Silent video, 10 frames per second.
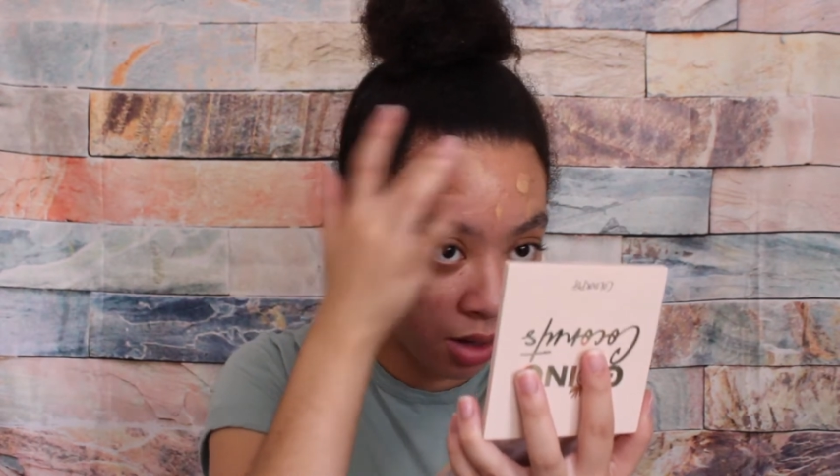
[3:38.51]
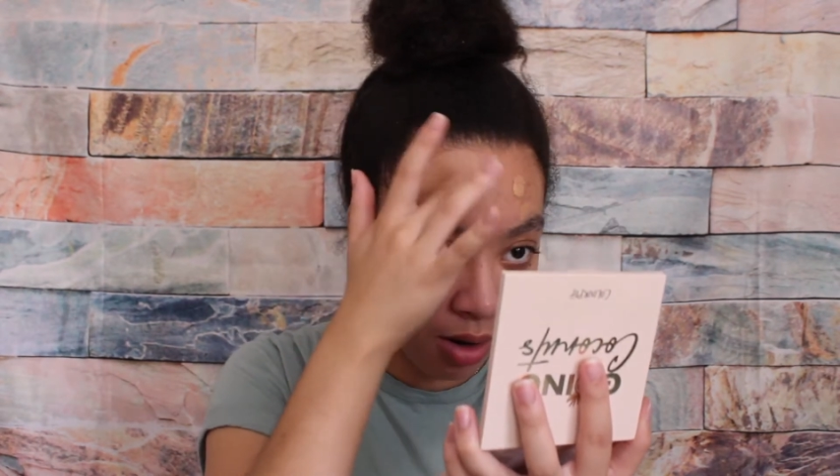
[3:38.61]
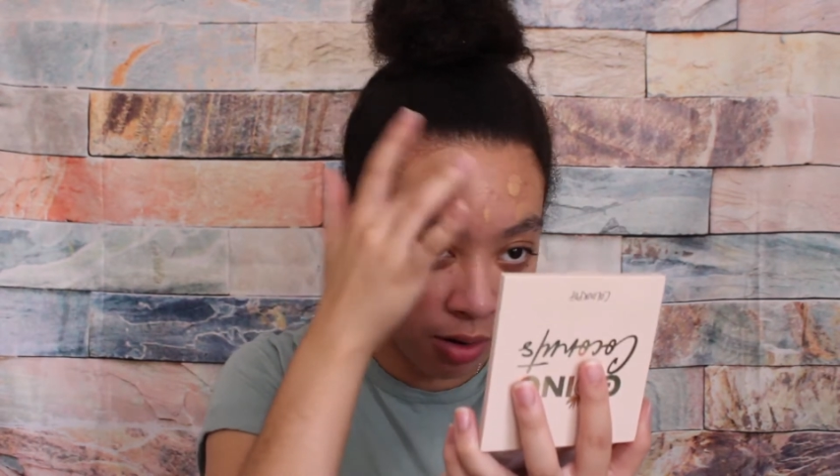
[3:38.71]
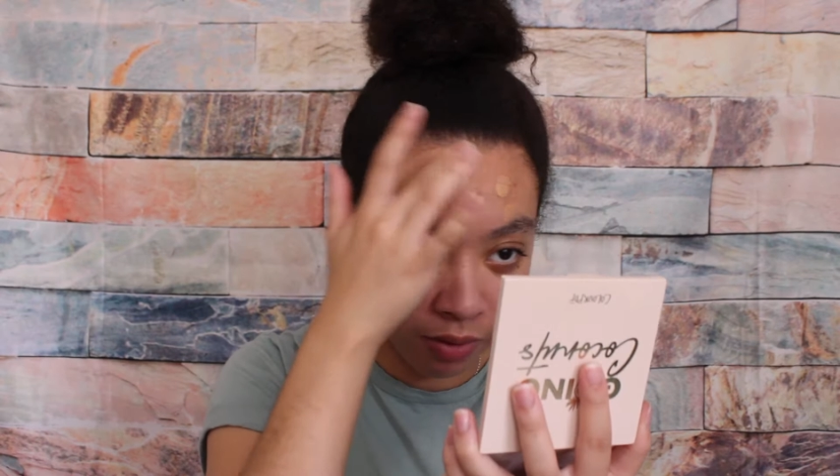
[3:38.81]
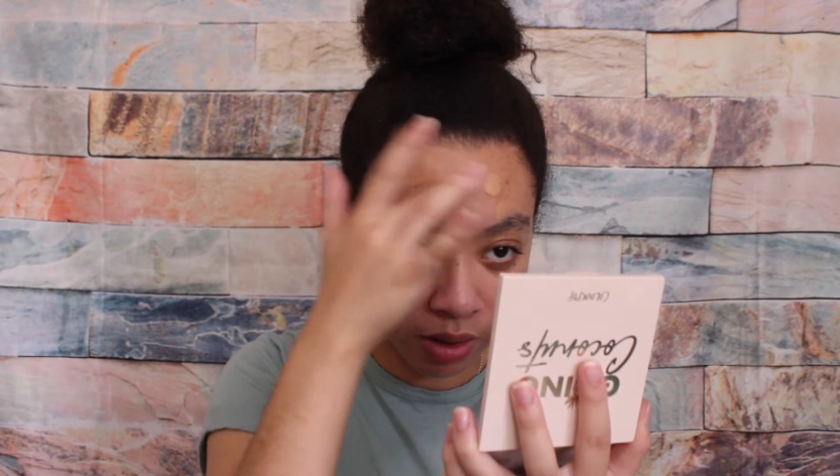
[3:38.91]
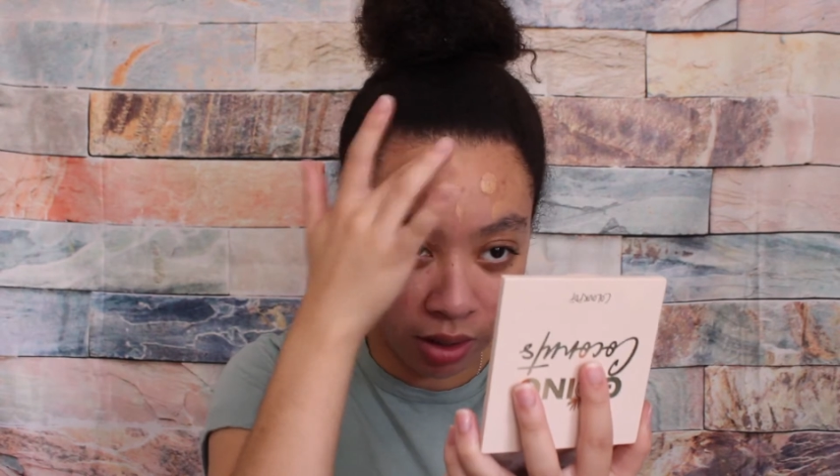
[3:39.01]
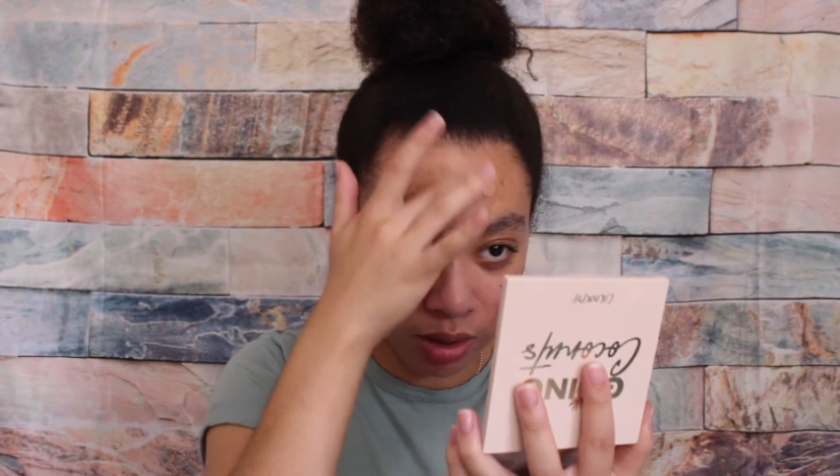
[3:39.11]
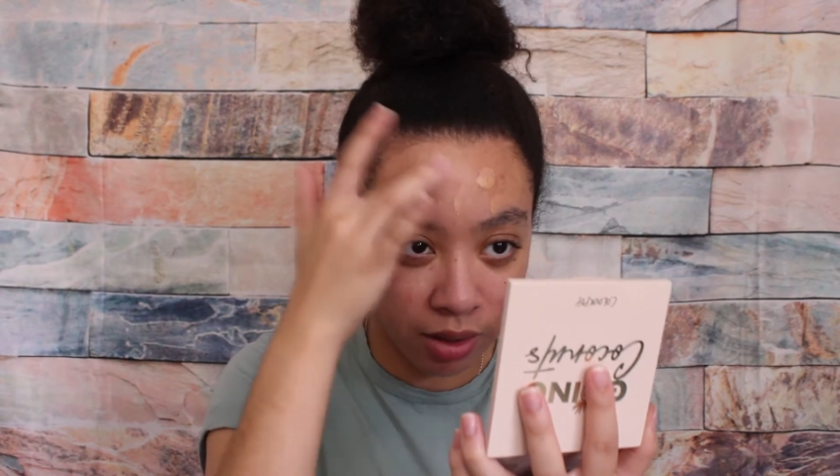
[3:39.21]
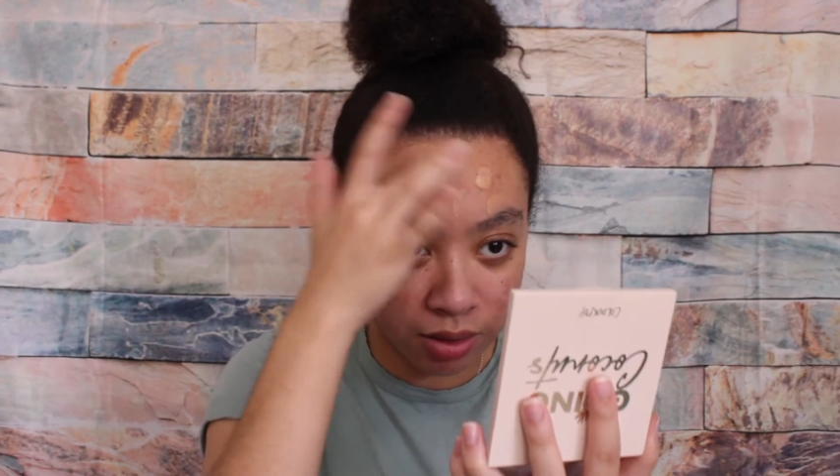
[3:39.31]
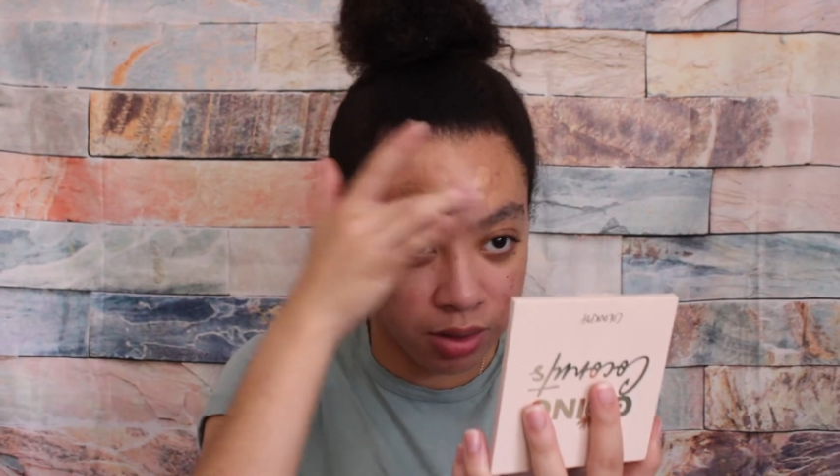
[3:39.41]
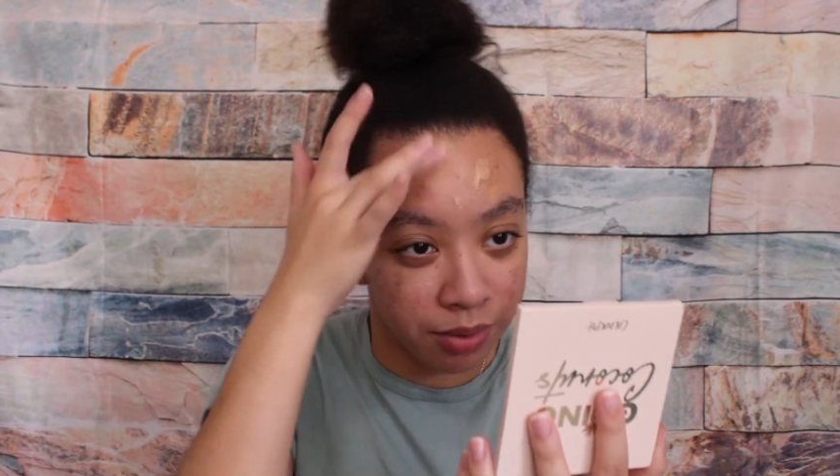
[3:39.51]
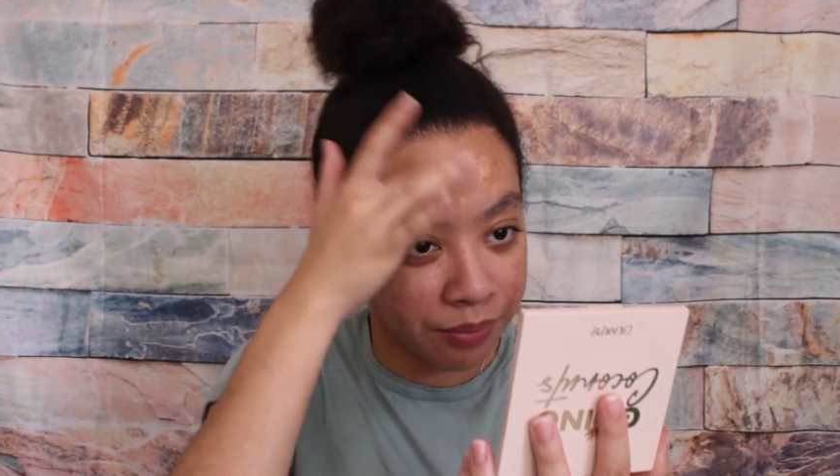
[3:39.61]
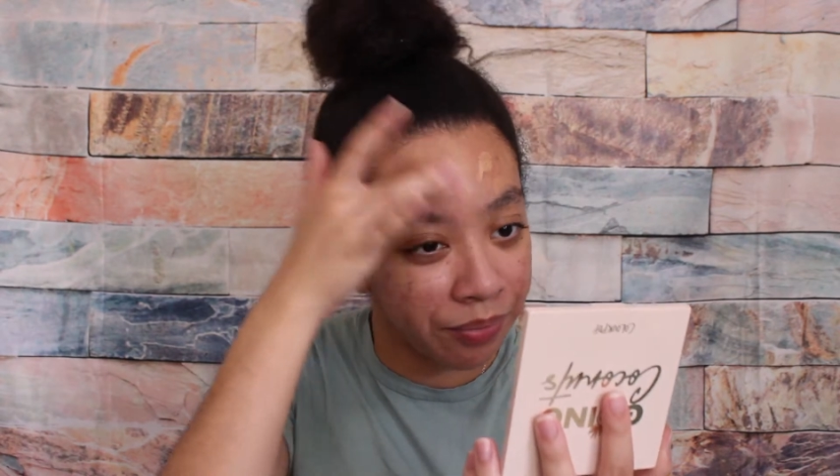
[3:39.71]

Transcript: I don't know if I like this.